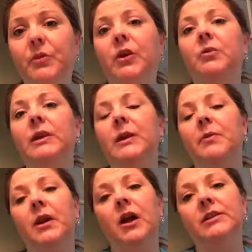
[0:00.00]
book. We keep
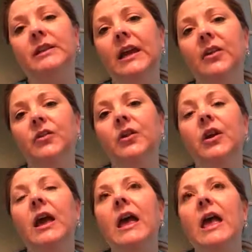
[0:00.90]
it all together,
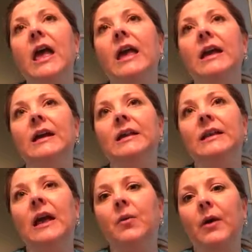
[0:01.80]
and
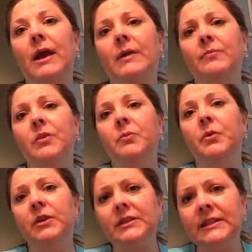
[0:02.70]
that way the
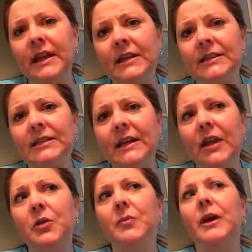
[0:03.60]
book stays
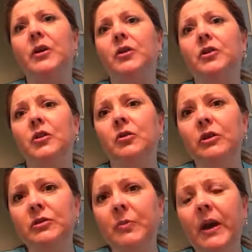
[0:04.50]
together better. You don't
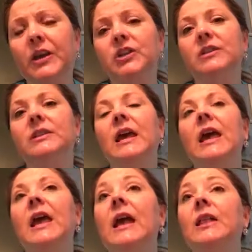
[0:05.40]
lose pages.
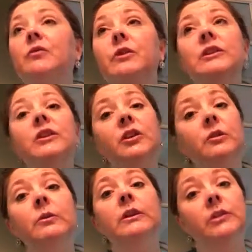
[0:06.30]
And the reason you
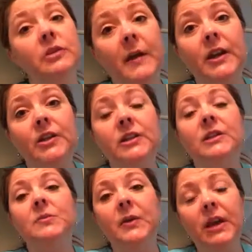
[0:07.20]
don't want to lose pages
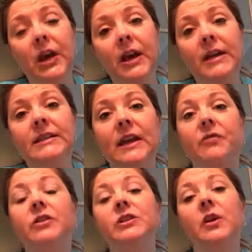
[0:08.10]
is because
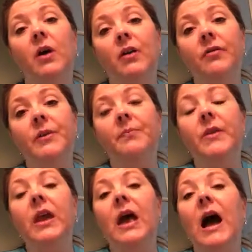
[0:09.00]
every so often
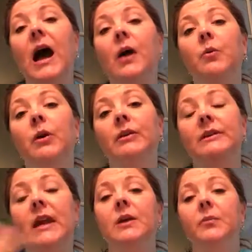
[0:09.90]
I will
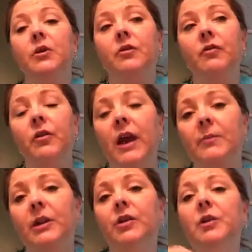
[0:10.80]
take up your
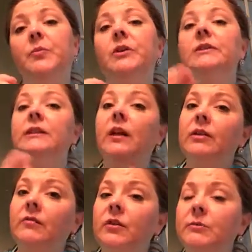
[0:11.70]
vocabulary books and I'll
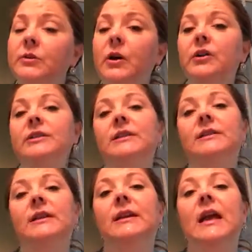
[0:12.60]
give them to our
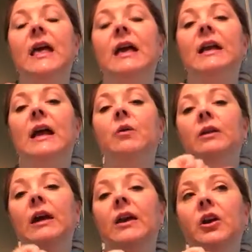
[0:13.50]
assistant, and I
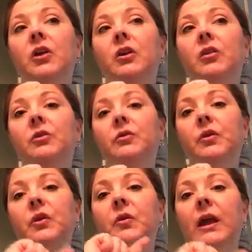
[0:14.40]
will let her go
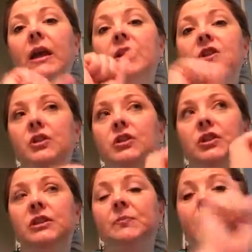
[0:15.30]
through and
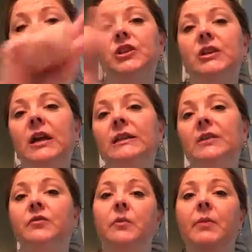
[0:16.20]
just spot check
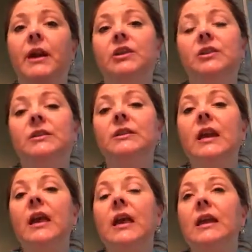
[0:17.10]
different pages.
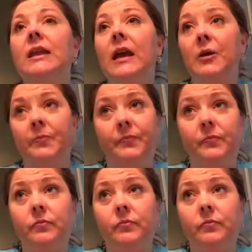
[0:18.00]
Now,